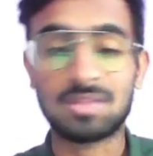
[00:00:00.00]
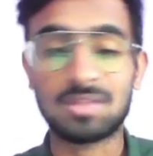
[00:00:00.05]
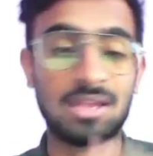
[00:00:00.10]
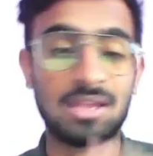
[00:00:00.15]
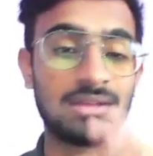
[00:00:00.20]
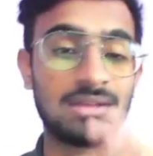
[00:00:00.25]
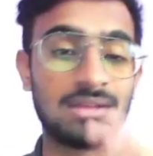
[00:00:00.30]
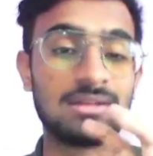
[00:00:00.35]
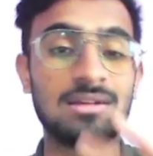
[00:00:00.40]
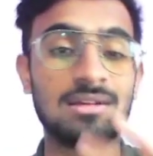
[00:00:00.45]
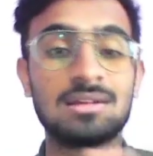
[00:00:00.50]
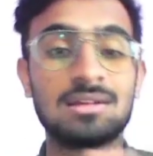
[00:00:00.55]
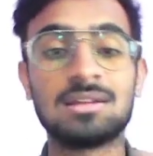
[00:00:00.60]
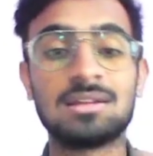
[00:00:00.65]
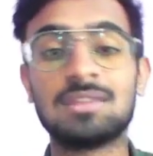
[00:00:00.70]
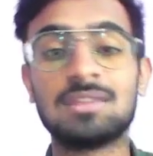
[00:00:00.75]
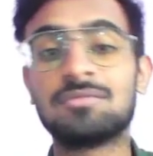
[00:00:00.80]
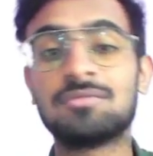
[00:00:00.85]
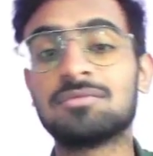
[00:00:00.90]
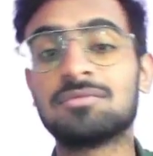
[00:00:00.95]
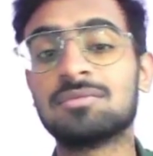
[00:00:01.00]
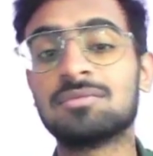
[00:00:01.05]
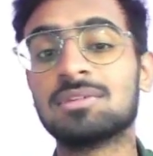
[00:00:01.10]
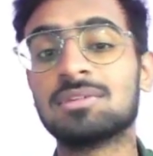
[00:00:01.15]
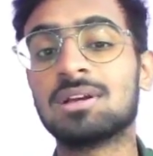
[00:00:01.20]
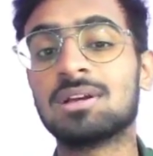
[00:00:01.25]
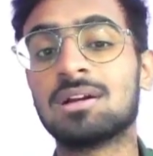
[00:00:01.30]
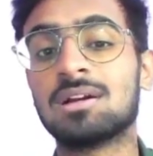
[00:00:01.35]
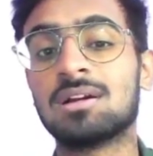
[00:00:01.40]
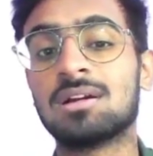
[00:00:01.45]
And if
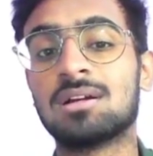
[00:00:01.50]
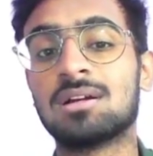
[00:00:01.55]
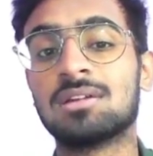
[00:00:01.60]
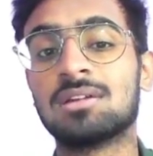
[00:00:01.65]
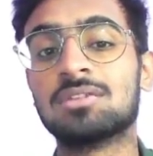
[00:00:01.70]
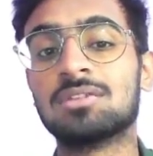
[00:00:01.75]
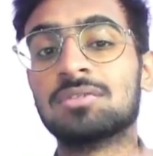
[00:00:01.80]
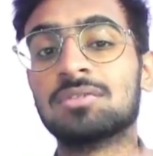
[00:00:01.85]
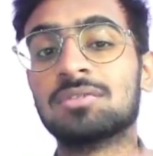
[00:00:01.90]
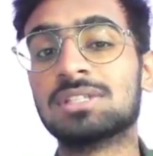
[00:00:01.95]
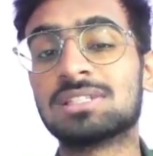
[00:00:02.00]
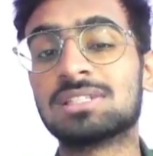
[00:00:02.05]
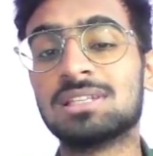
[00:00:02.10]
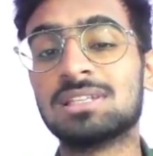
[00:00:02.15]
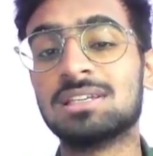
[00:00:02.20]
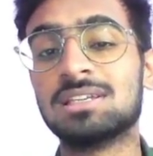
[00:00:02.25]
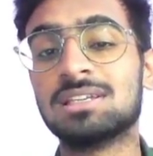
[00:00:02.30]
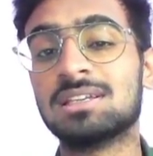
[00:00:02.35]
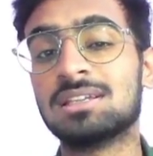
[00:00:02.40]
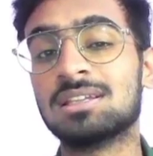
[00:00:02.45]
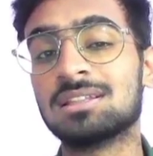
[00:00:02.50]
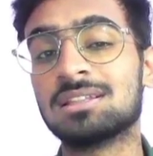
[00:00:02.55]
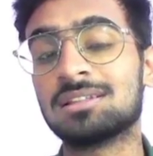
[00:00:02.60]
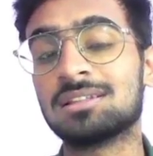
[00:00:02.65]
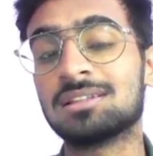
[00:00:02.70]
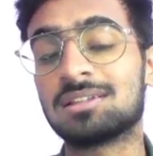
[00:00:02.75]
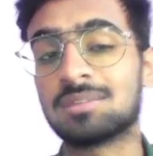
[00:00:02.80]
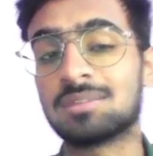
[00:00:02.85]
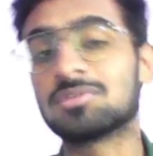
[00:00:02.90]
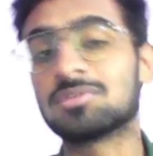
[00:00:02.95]
you will see
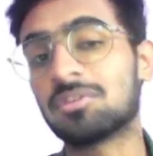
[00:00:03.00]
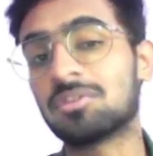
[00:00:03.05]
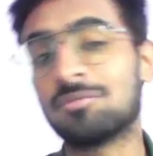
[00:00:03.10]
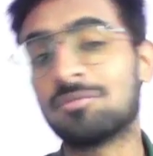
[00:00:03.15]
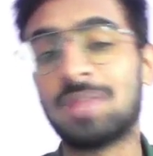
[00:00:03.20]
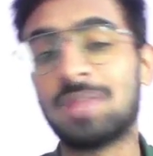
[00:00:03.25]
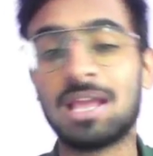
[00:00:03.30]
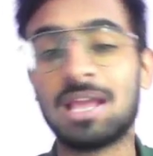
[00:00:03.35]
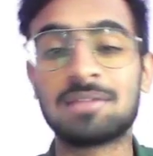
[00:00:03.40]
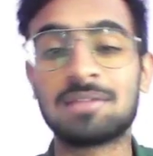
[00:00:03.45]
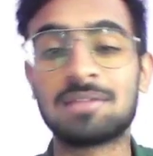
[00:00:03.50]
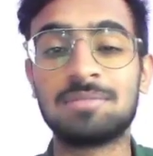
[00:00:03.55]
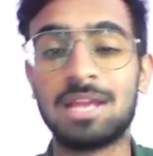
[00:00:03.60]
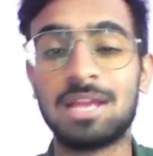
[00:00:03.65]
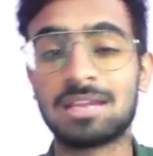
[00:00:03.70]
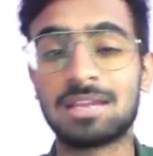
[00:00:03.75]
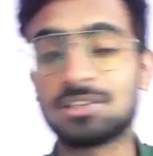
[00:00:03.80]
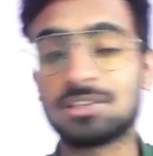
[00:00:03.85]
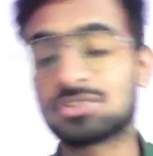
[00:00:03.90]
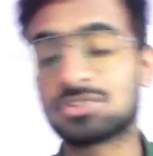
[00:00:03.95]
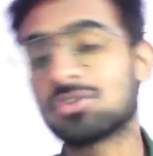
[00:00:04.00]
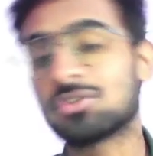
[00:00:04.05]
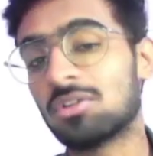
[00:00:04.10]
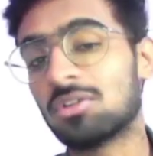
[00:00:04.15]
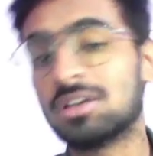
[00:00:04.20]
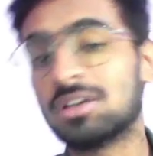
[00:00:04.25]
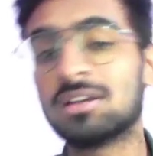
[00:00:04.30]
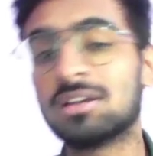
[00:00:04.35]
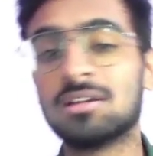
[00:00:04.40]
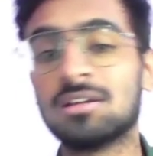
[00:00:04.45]
in terms of black is
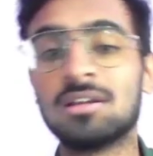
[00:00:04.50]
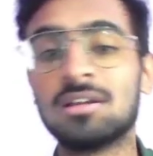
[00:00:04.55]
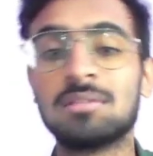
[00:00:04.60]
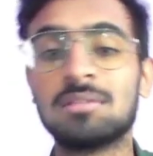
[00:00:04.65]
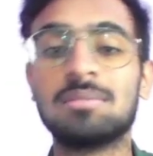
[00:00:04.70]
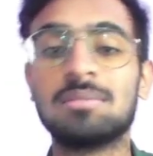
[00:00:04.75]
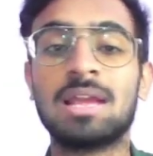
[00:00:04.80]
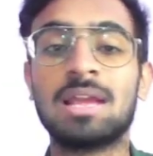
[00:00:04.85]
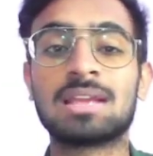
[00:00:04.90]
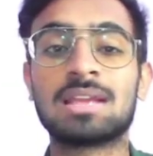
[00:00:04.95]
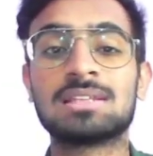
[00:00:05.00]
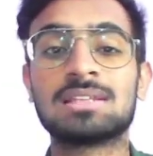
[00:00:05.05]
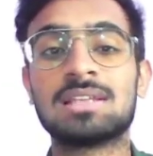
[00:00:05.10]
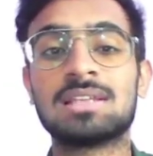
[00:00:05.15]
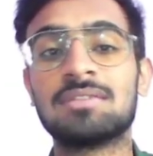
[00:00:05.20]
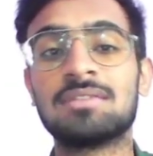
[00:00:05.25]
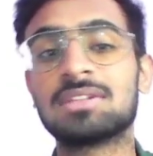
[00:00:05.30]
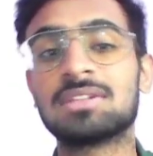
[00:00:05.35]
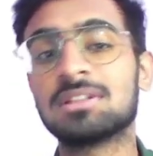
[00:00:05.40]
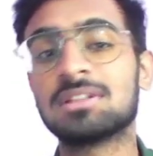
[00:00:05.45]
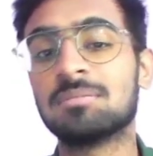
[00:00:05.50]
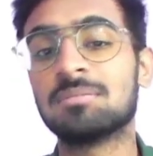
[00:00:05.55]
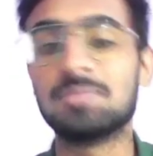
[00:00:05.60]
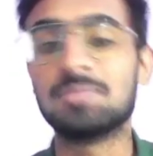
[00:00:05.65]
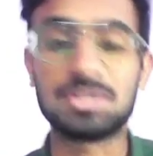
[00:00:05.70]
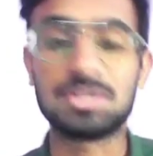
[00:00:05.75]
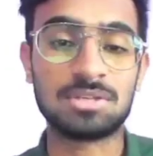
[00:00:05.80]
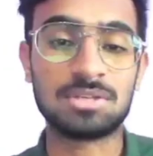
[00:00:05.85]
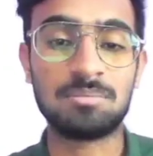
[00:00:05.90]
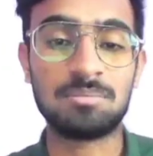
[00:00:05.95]
solid, black is having the
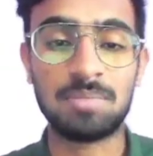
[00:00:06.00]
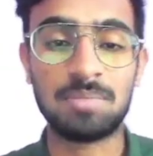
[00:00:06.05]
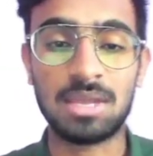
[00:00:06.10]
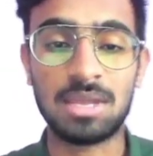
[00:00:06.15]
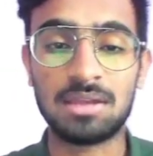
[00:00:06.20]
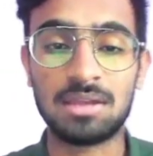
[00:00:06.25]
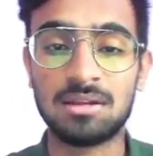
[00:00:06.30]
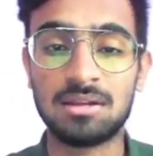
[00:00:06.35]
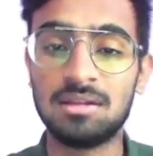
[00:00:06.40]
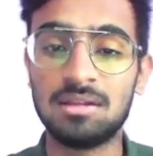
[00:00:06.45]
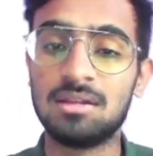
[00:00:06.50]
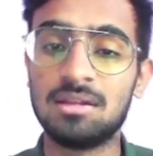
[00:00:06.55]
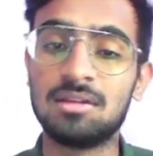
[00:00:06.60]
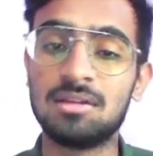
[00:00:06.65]
bishop pair.